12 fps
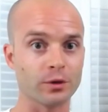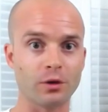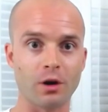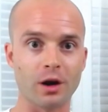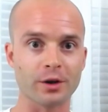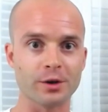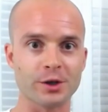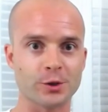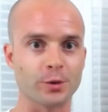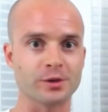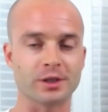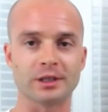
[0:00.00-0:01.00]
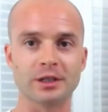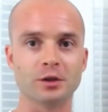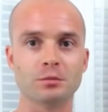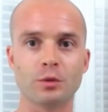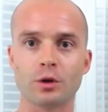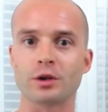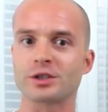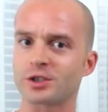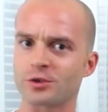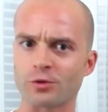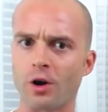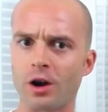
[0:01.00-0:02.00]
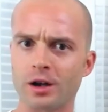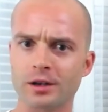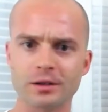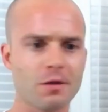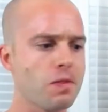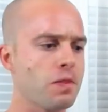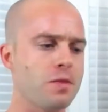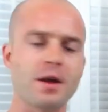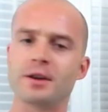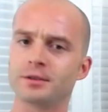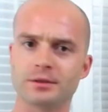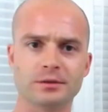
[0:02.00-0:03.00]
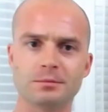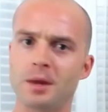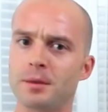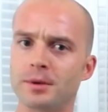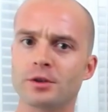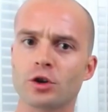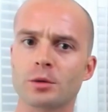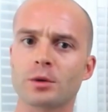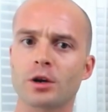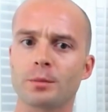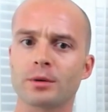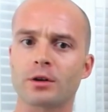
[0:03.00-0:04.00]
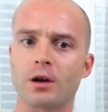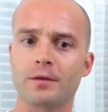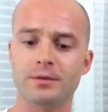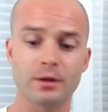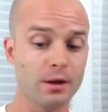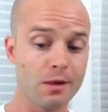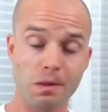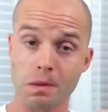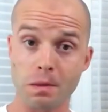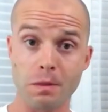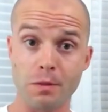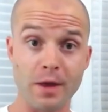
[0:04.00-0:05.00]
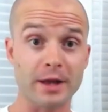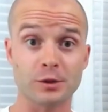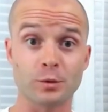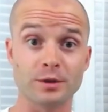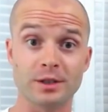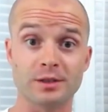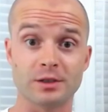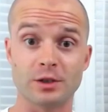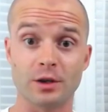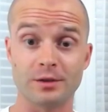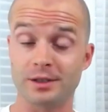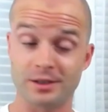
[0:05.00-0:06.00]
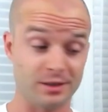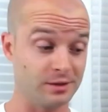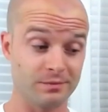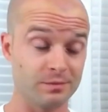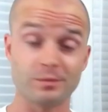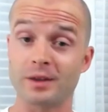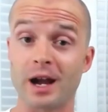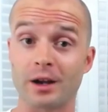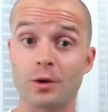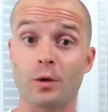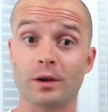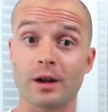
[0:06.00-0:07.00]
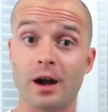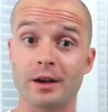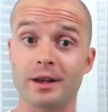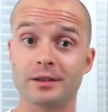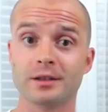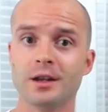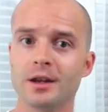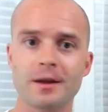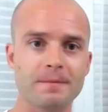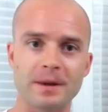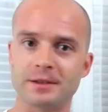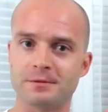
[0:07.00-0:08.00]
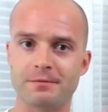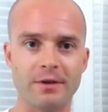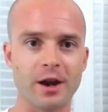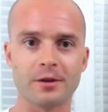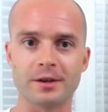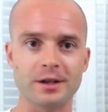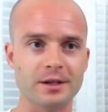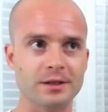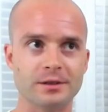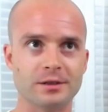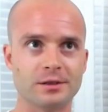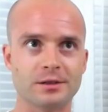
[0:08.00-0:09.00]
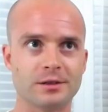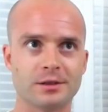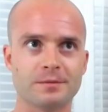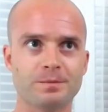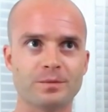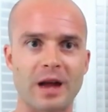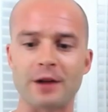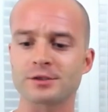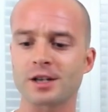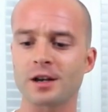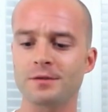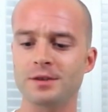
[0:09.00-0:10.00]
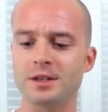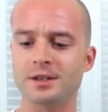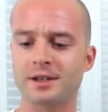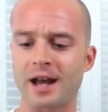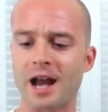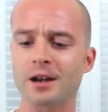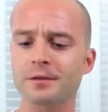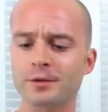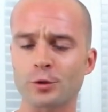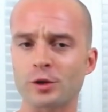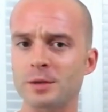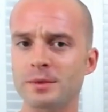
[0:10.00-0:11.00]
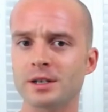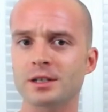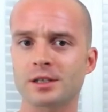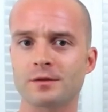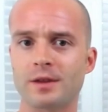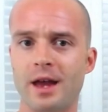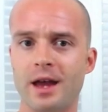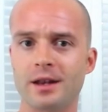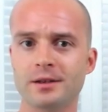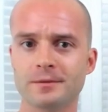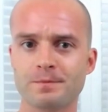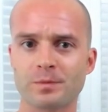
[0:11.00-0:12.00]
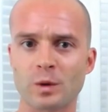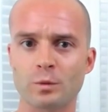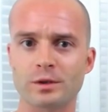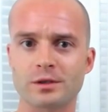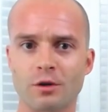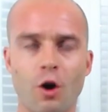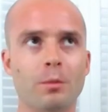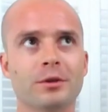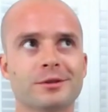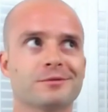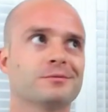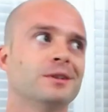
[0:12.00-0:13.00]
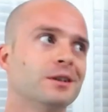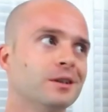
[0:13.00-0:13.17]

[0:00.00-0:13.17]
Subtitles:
longer, so it's a little more strong than maybe a normal cup of coffee. That's what this is got going on. It's very just outside of the kind of creaminess of the head, which almost